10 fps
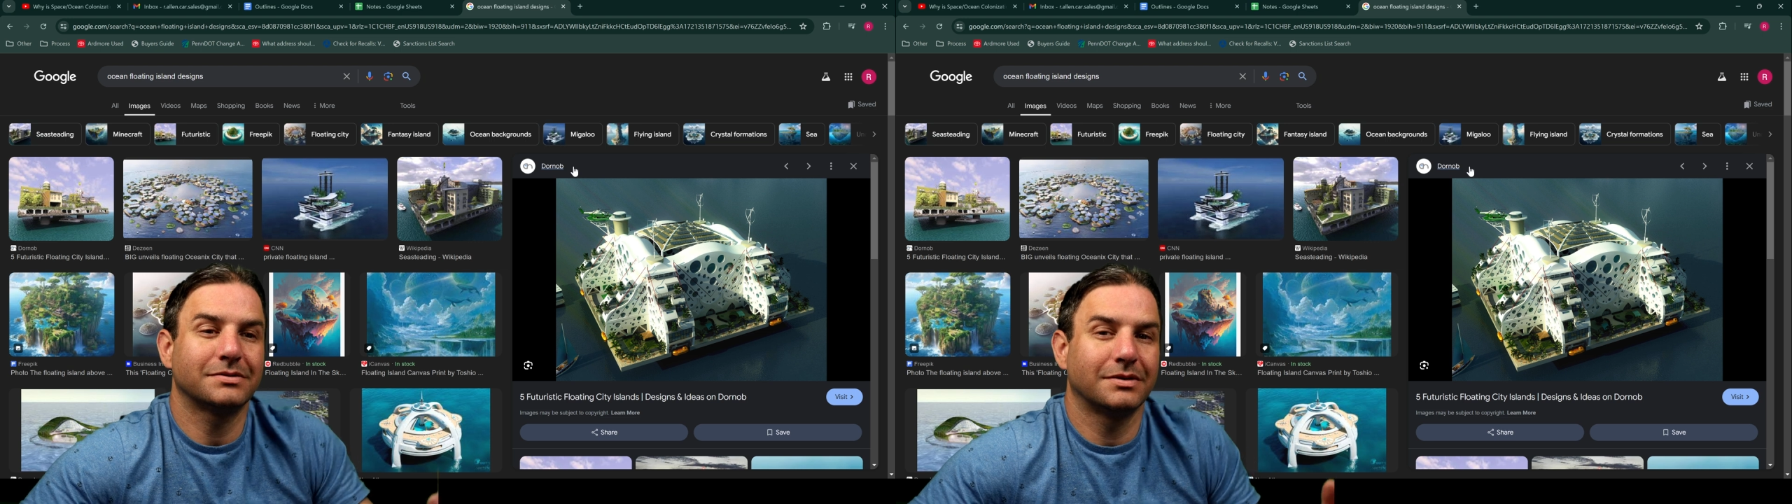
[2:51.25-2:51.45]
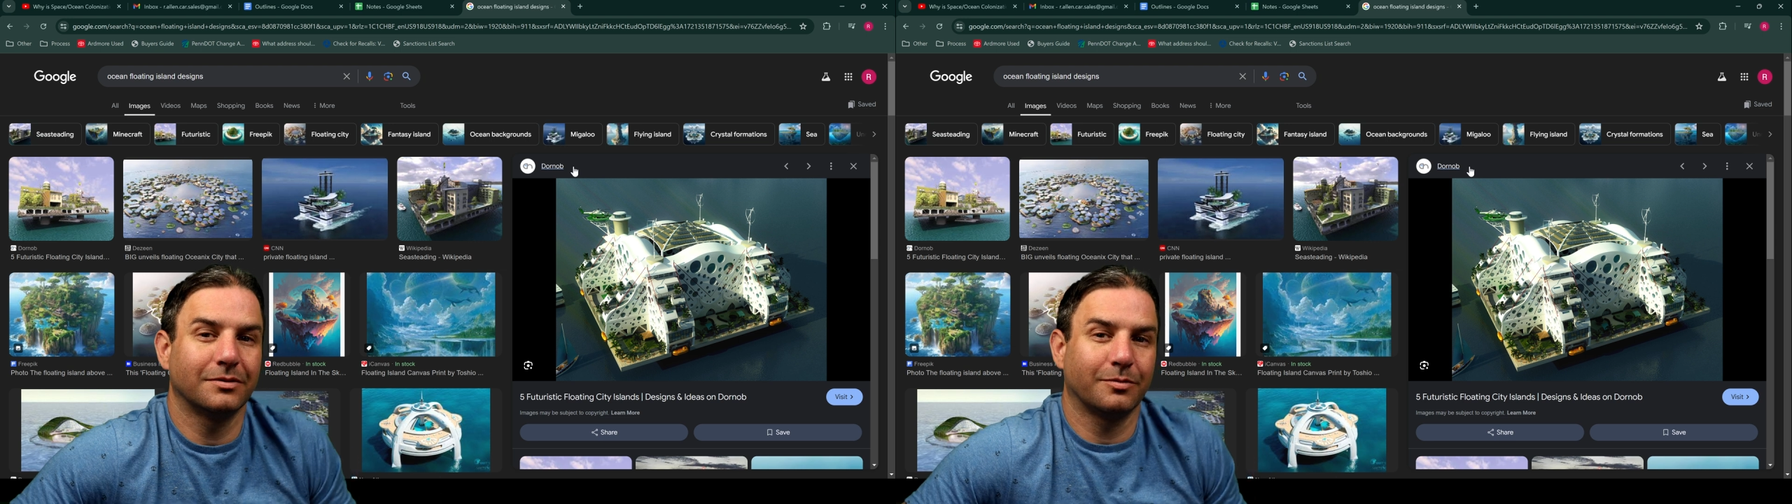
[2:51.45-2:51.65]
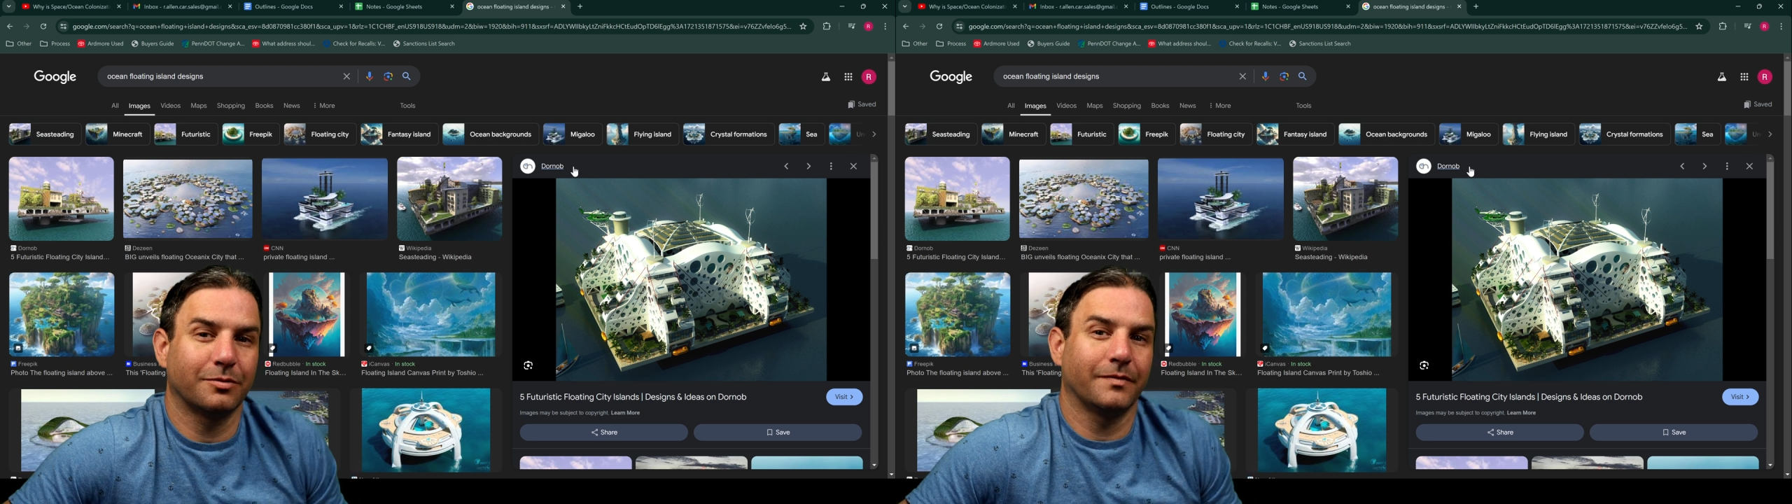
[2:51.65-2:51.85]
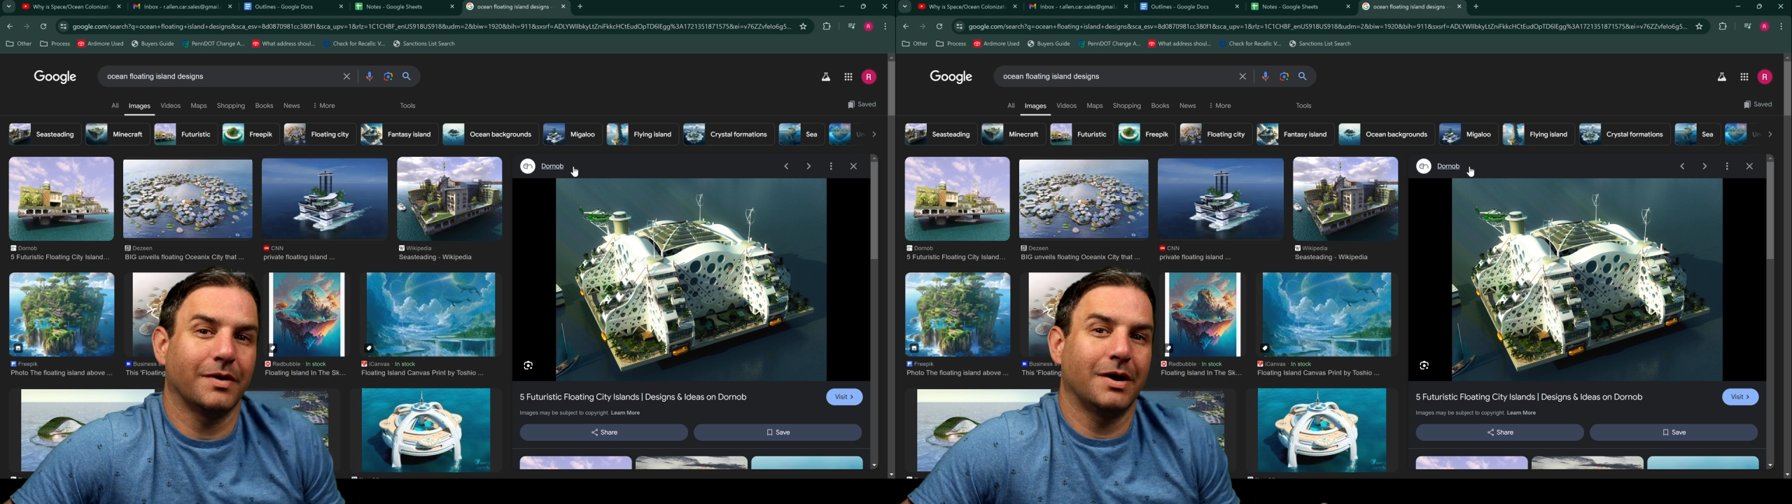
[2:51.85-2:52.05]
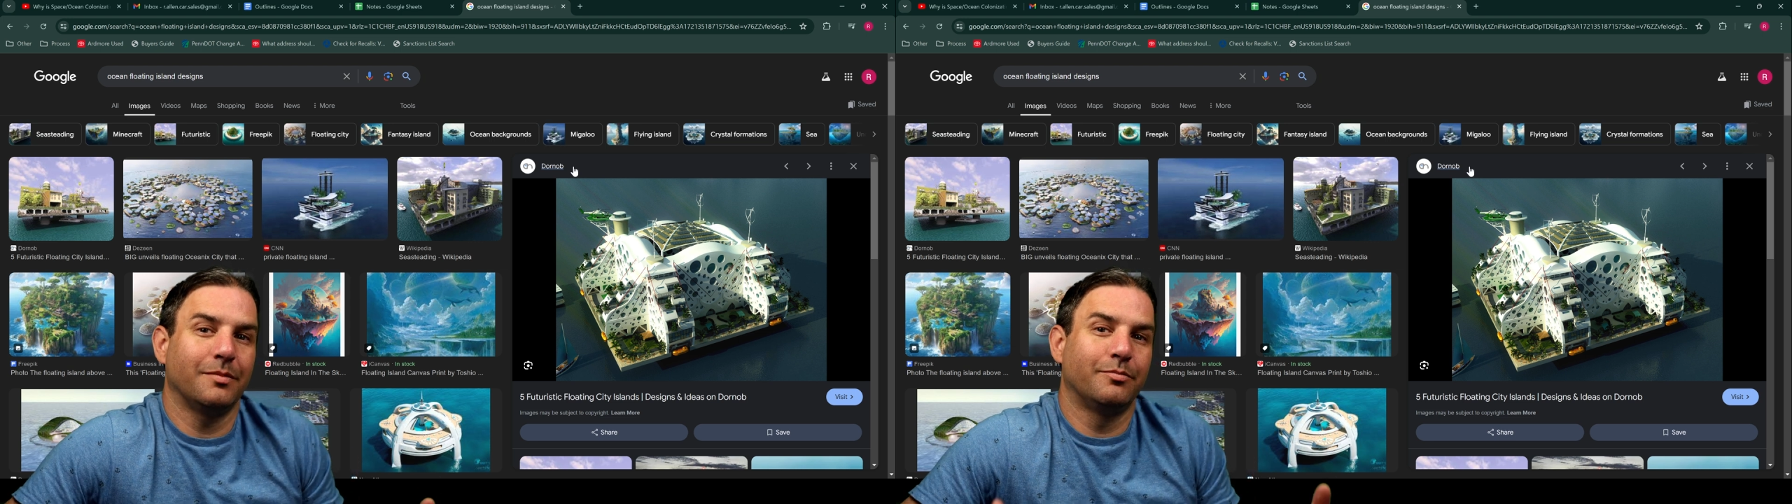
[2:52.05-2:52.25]
then they'll
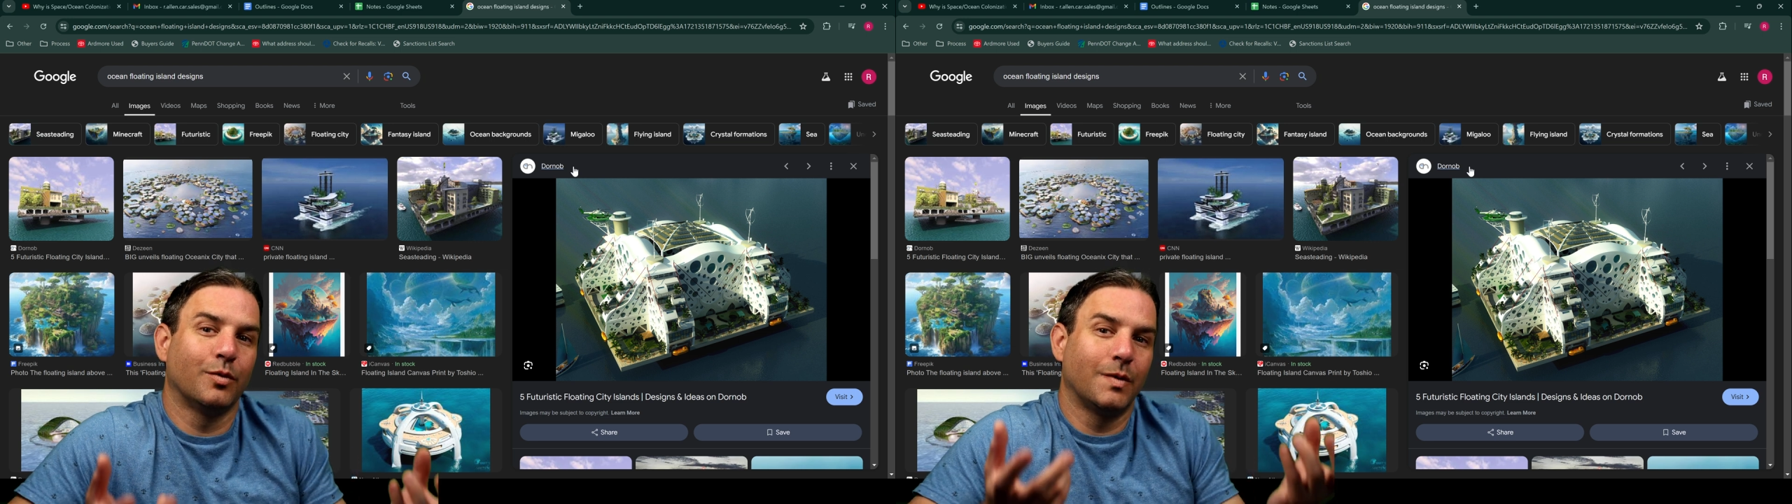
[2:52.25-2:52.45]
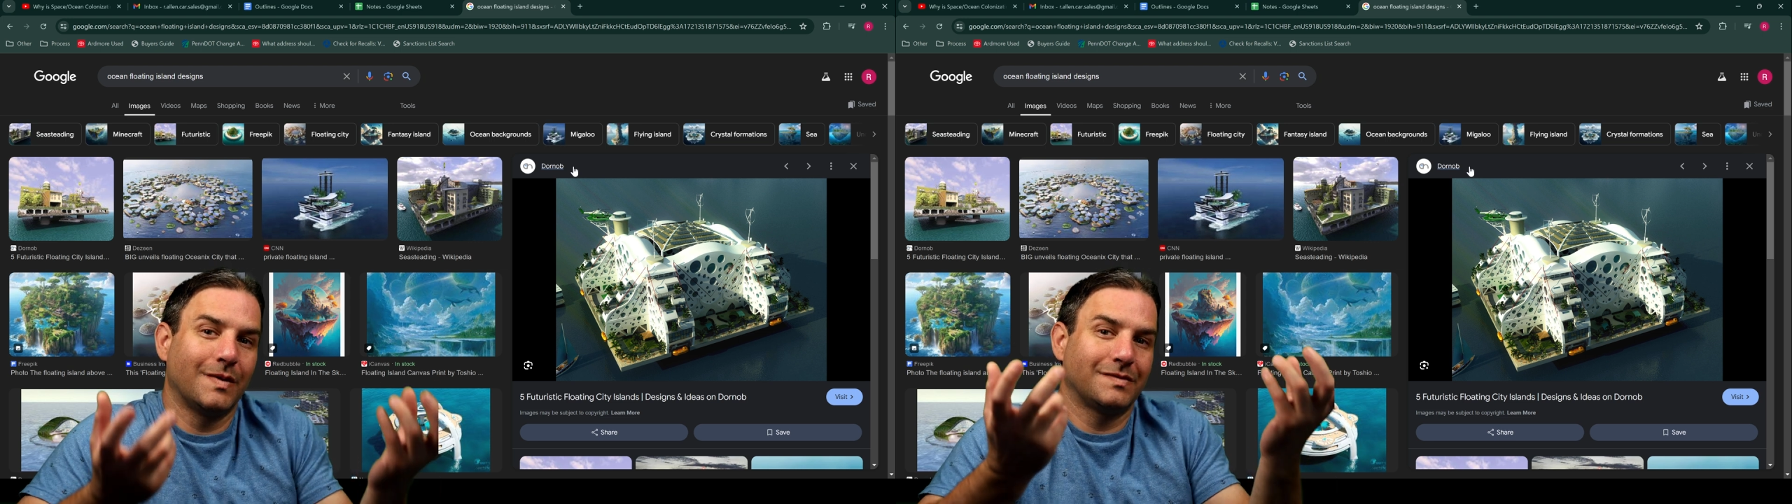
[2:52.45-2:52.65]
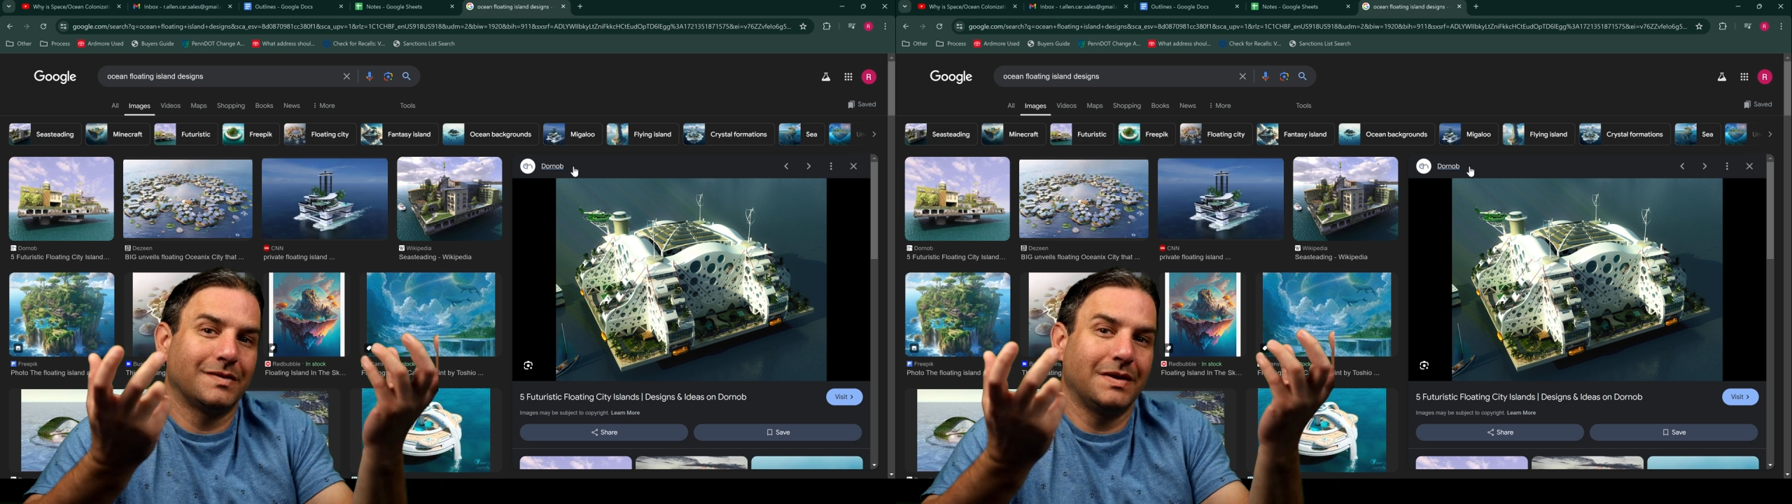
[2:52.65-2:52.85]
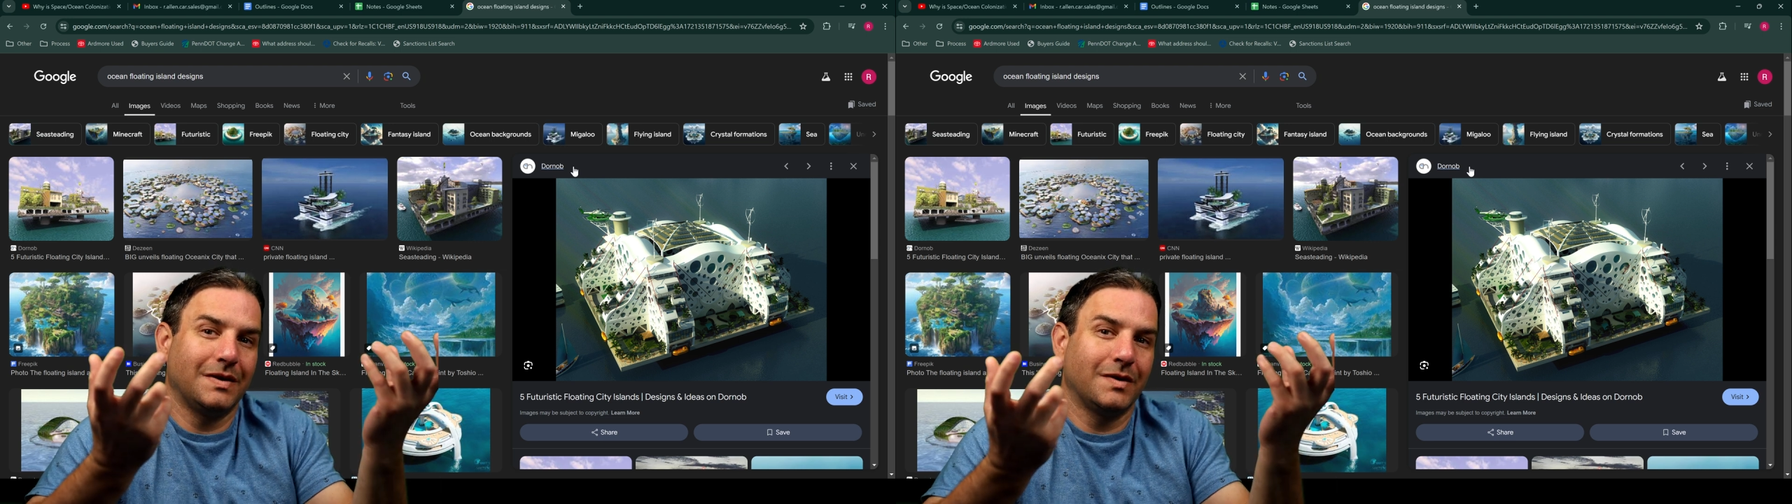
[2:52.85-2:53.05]
provide buoyancy